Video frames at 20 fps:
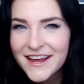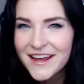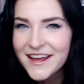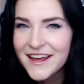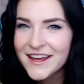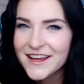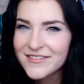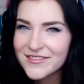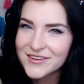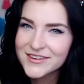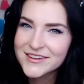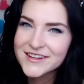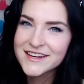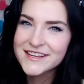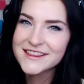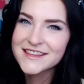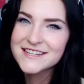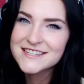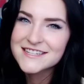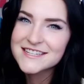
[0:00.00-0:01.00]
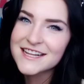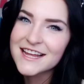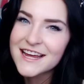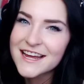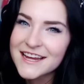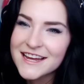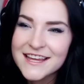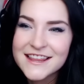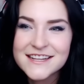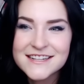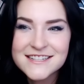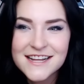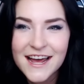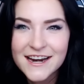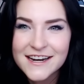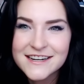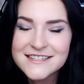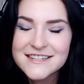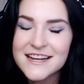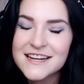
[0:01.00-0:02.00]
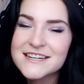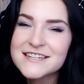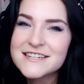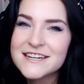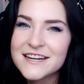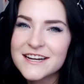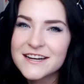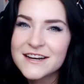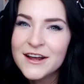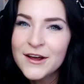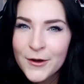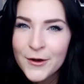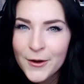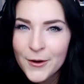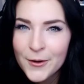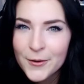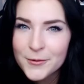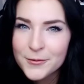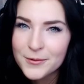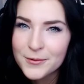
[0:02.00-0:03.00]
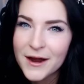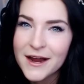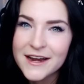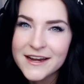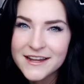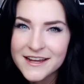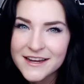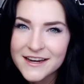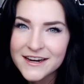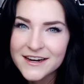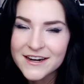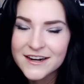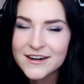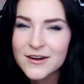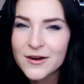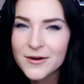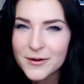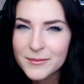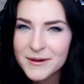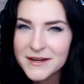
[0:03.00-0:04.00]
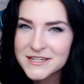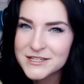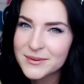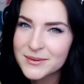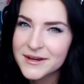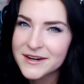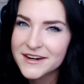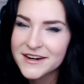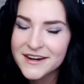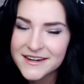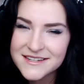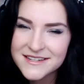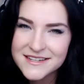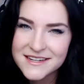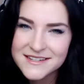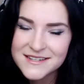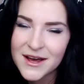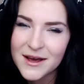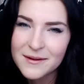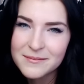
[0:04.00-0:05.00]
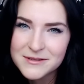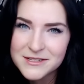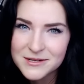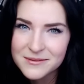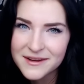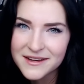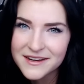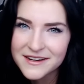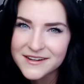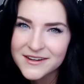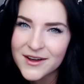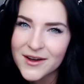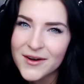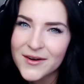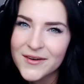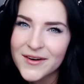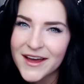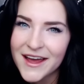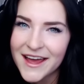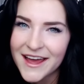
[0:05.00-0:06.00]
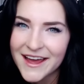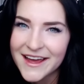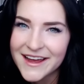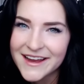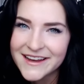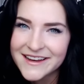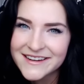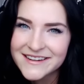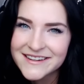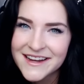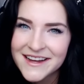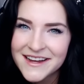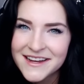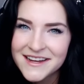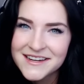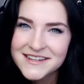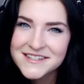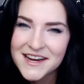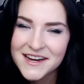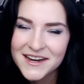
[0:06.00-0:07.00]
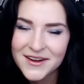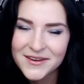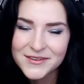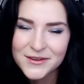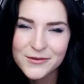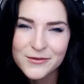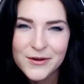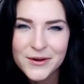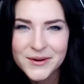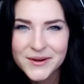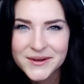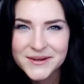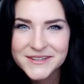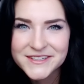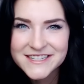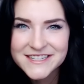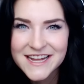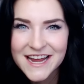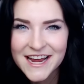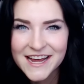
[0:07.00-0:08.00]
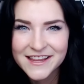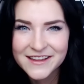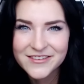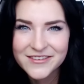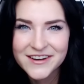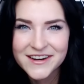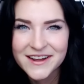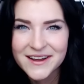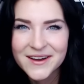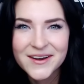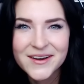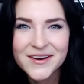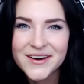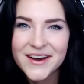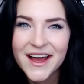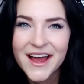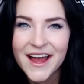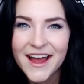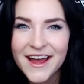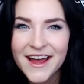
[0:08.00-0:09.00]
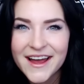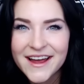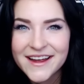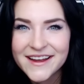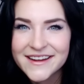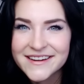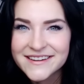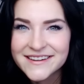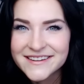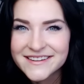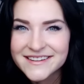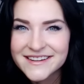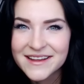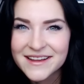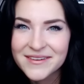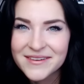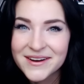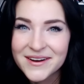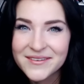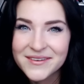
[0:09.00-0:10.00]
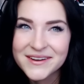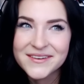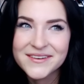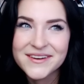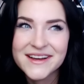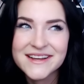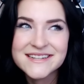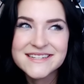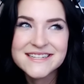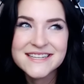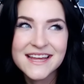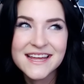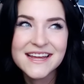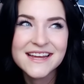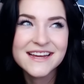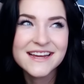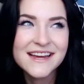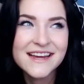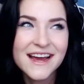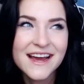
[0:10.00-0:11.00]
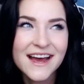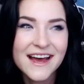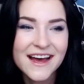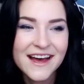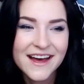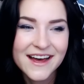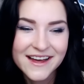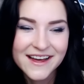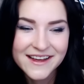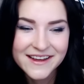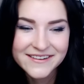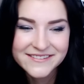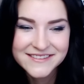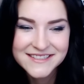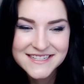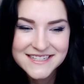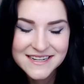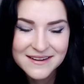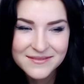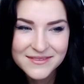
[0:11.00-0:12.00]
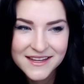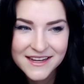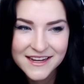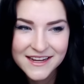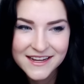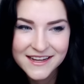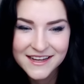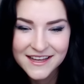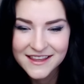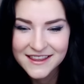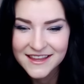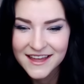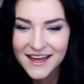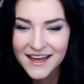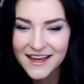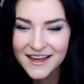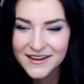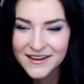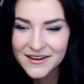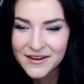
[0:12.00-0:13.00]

if you click this link in this annotation right here. Go to my Twitter, it's the top tweet, go and check out the photos and the video, and let me know what you guys think. Uh, it was something that